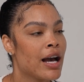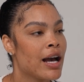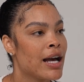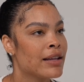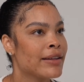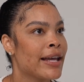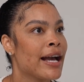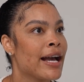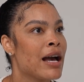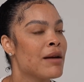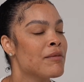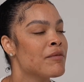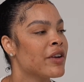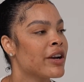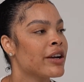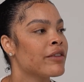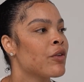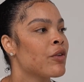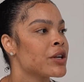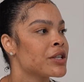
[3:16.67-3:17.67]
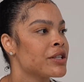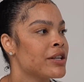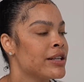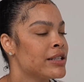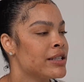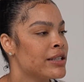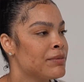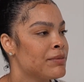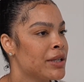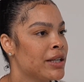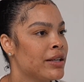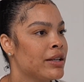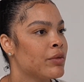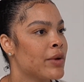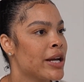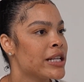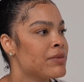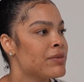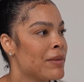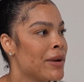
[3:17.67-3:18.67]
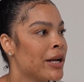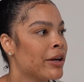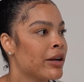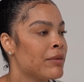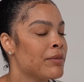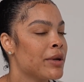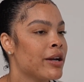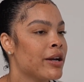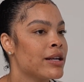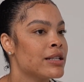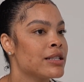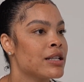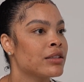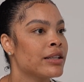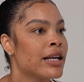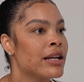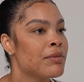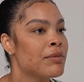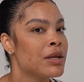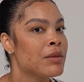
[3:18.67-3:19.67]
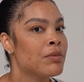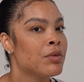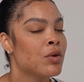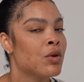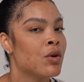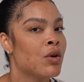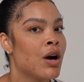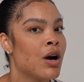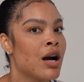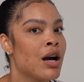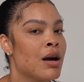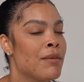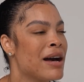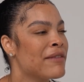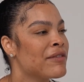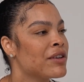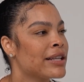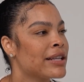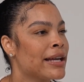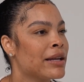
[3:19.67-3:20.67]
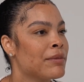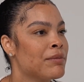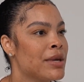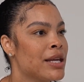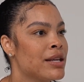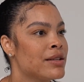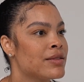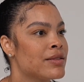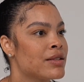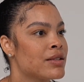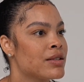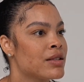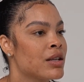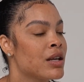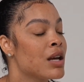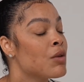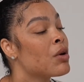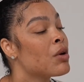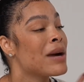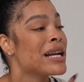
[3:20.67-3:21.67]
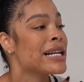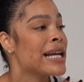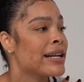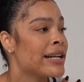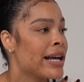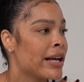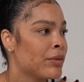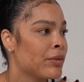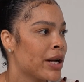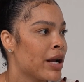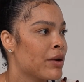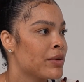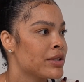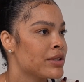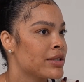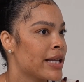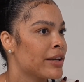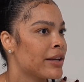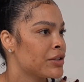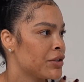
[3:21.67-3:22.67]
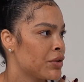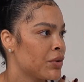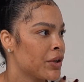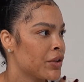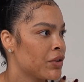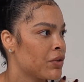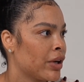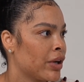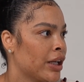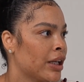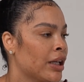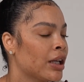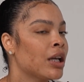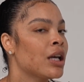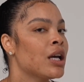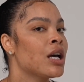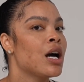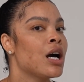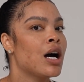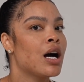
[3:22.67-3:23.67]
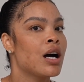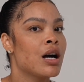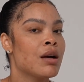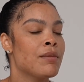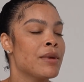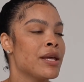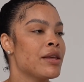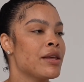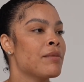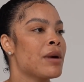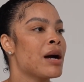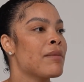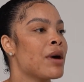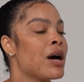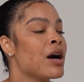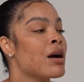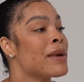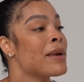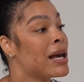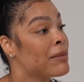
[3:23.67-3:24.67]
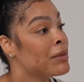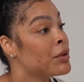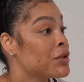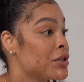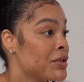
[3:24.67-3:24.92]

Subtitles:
like I'm very fortunate to be raised by my grandparents. A lot of people, I feel like my dad died when I was like 2 or 3. And then my mom had me when she